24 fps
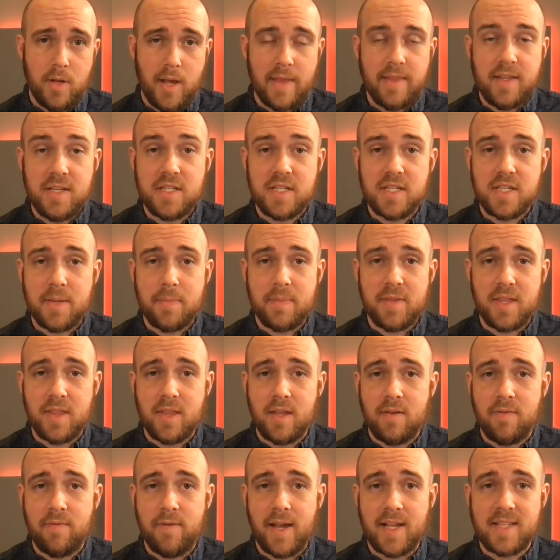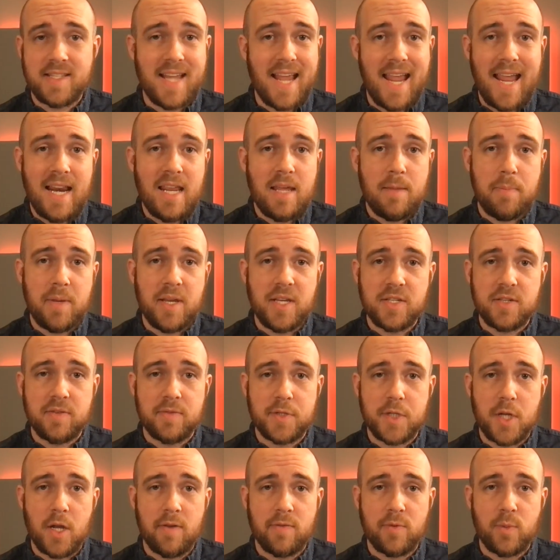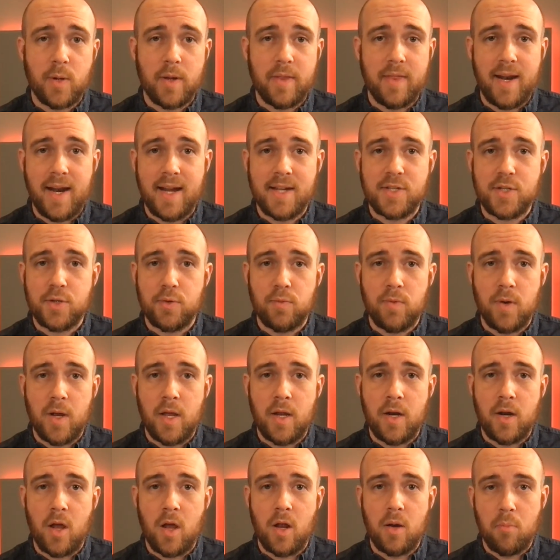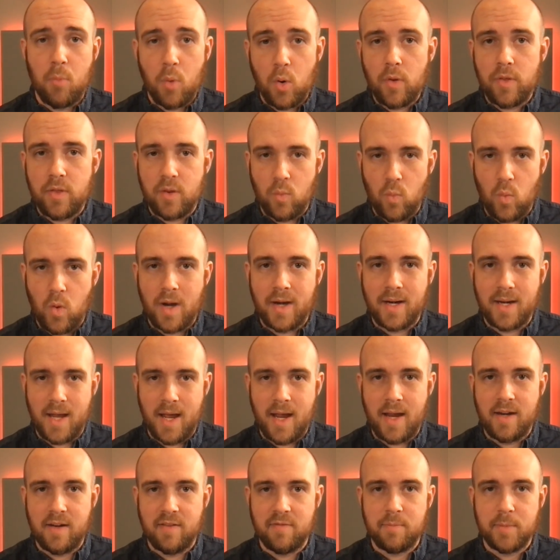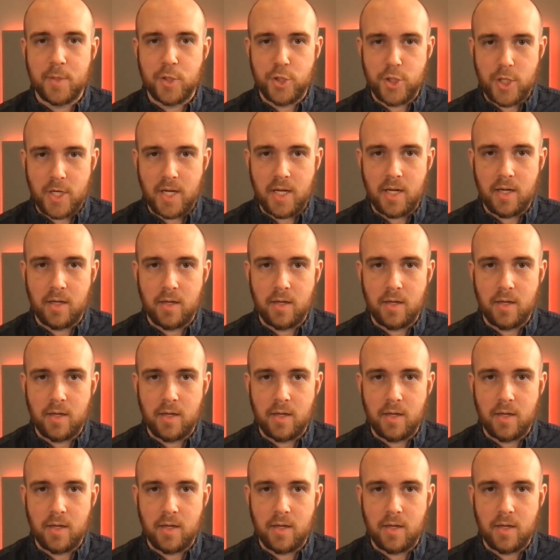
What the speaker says: this is something that affects any piece of software that has to run on more than one kind of machine.